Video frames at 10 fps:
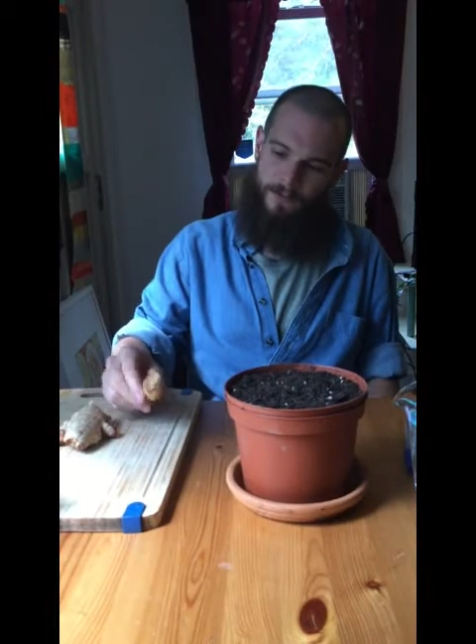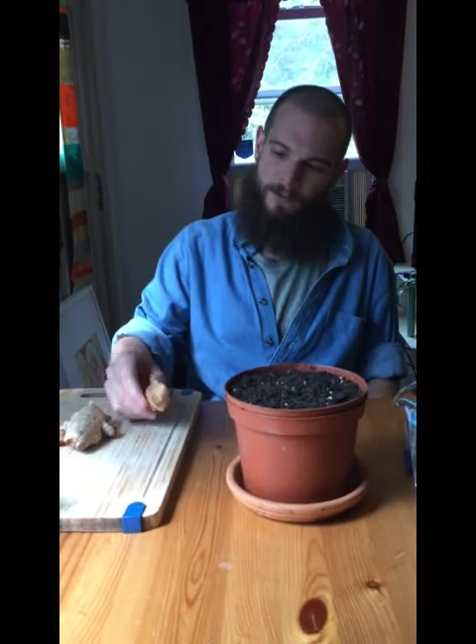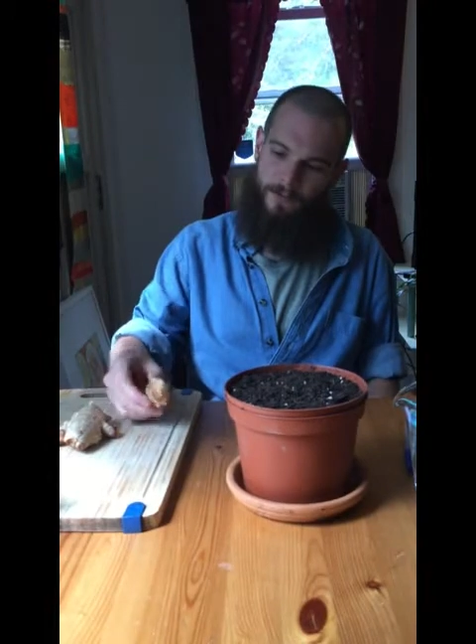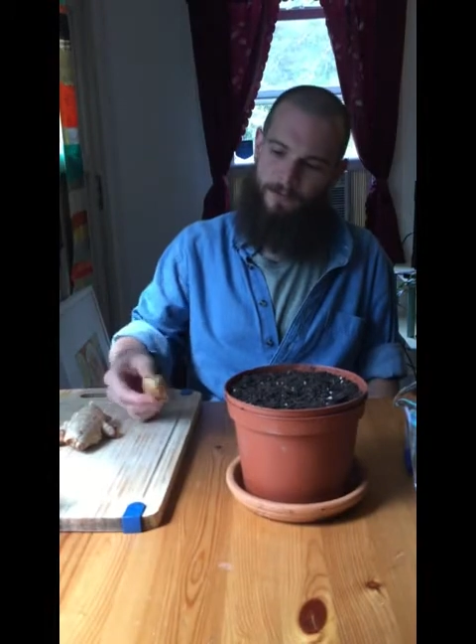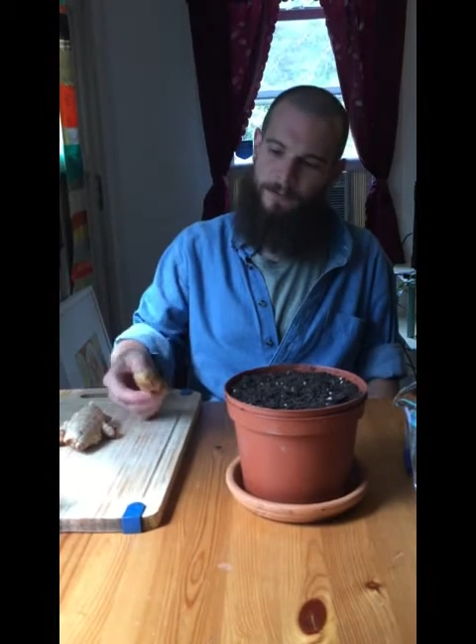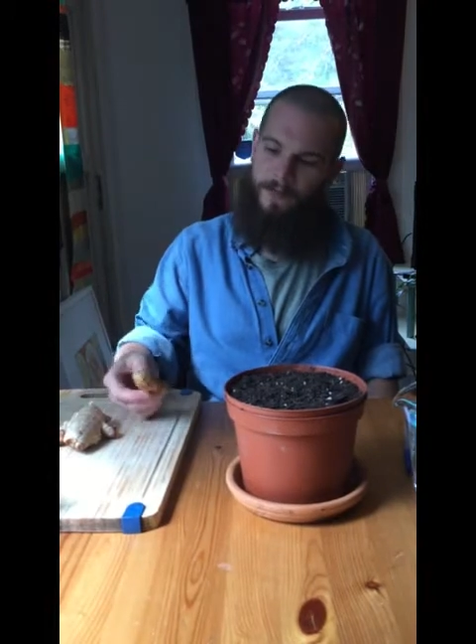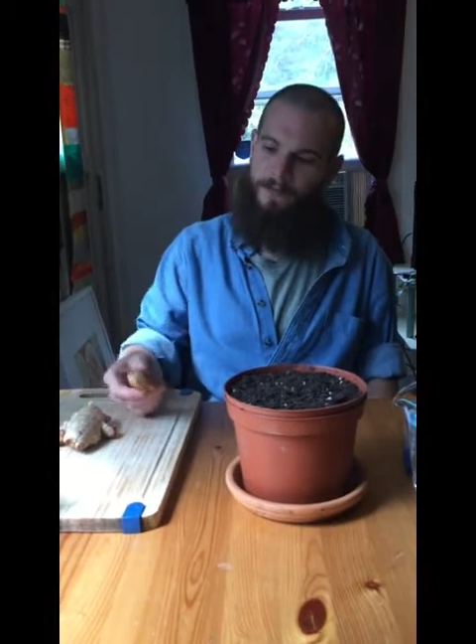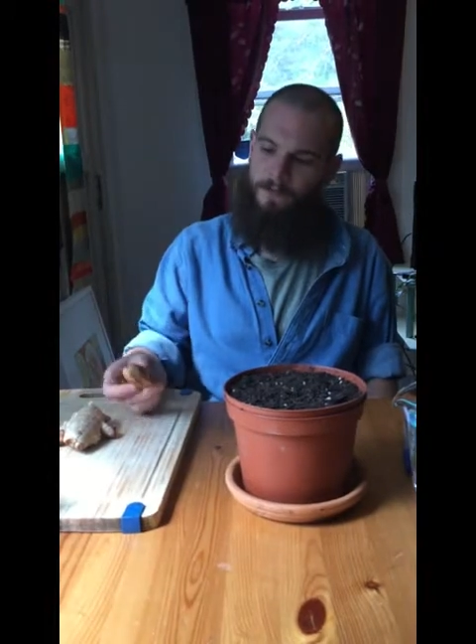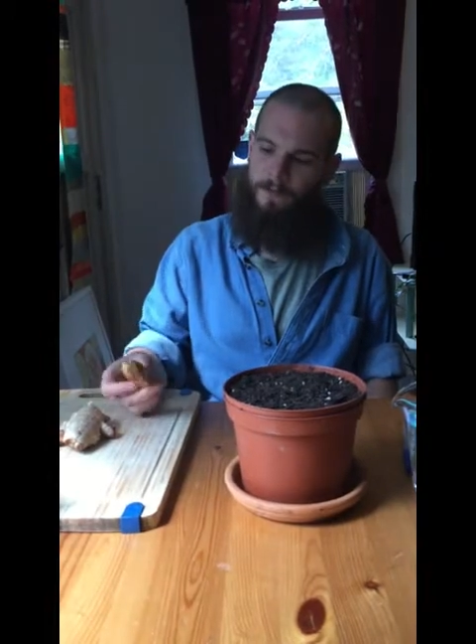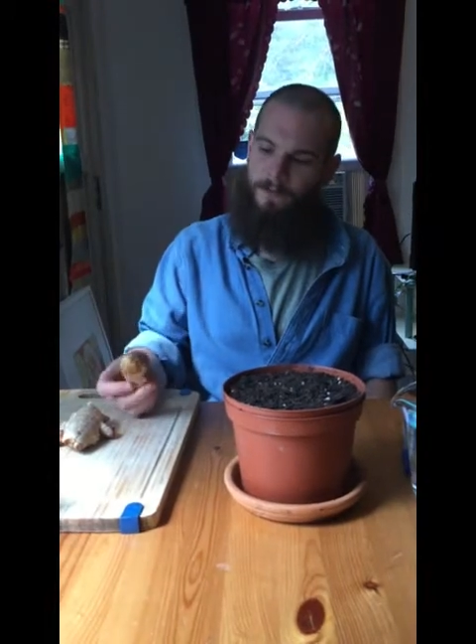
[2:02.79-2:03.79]
called a
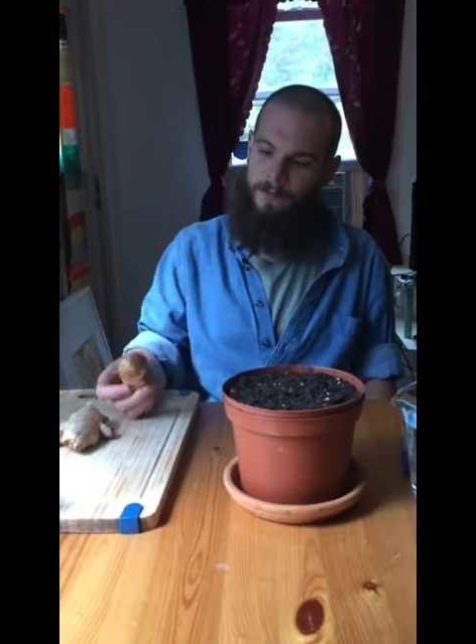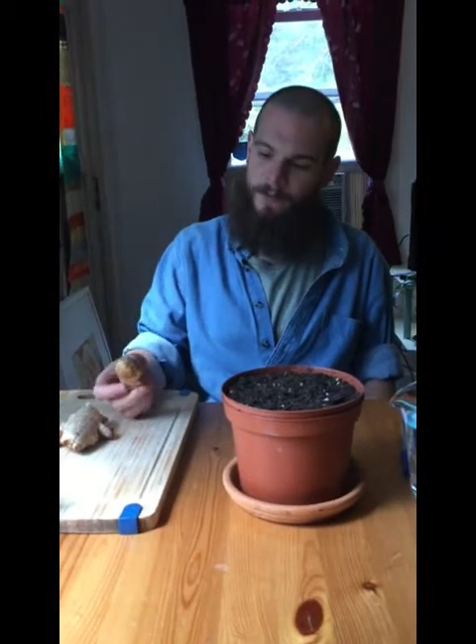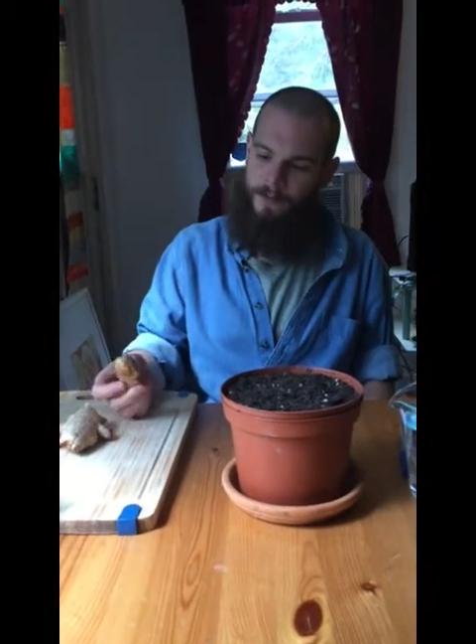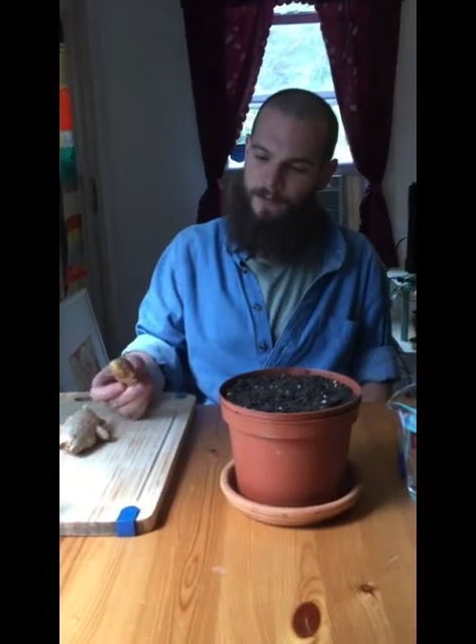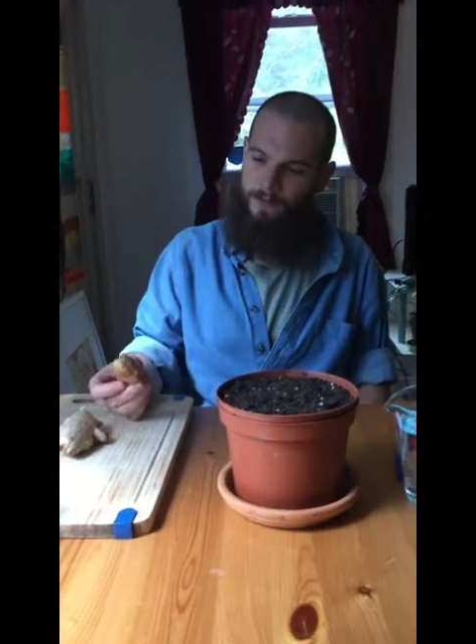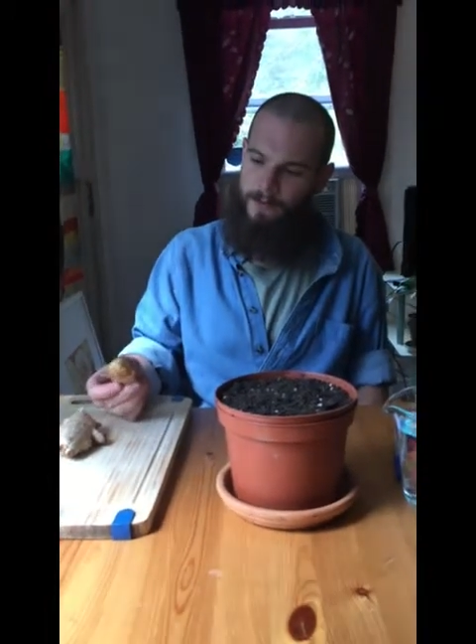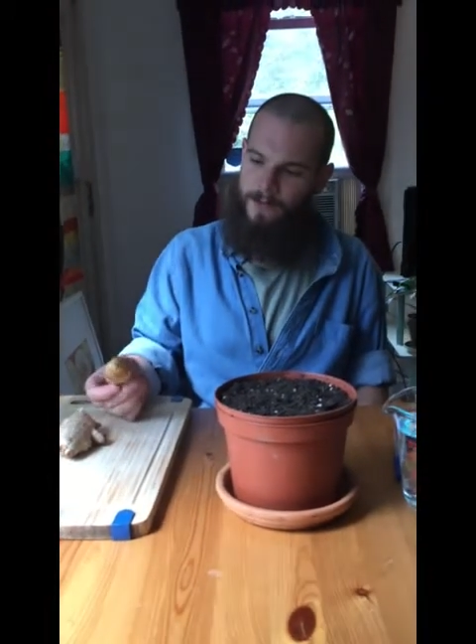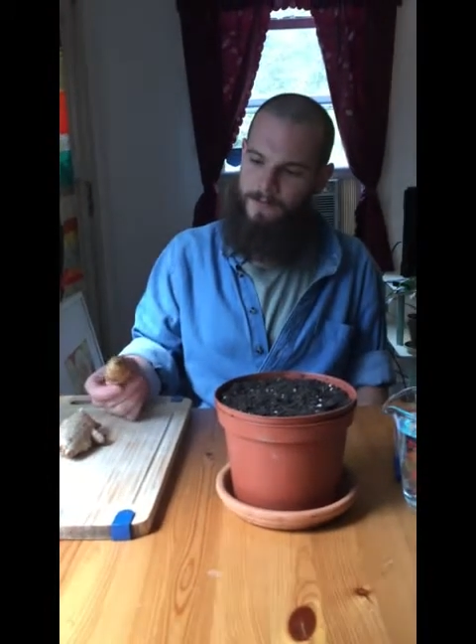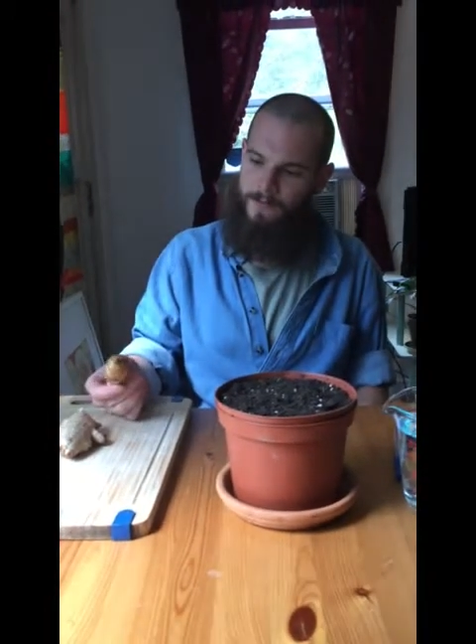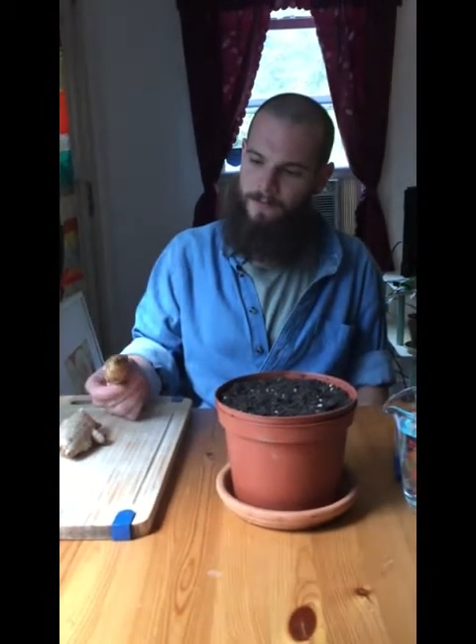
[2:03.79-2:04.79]
rhizome, and a
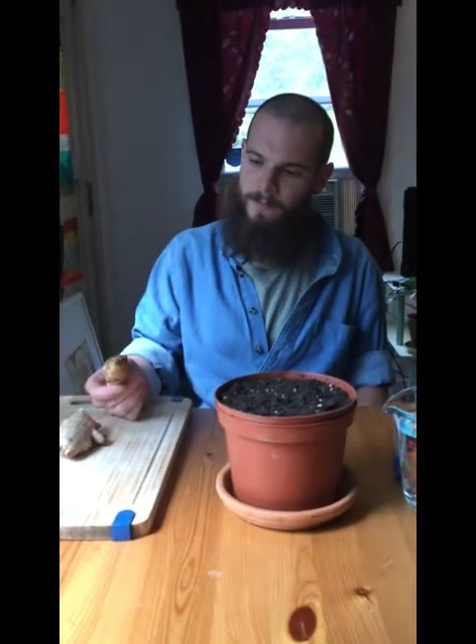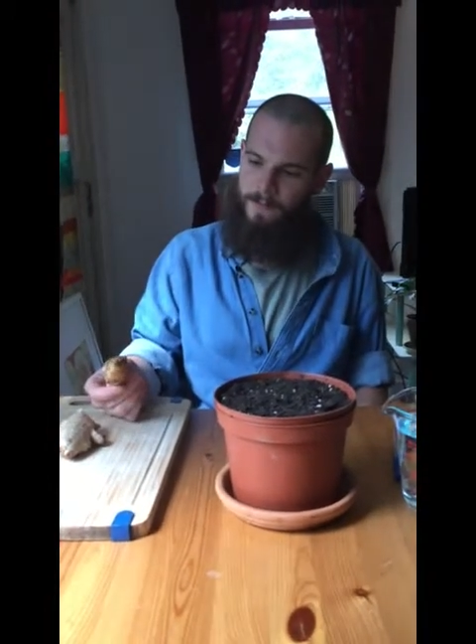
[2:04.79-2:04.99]
rhizome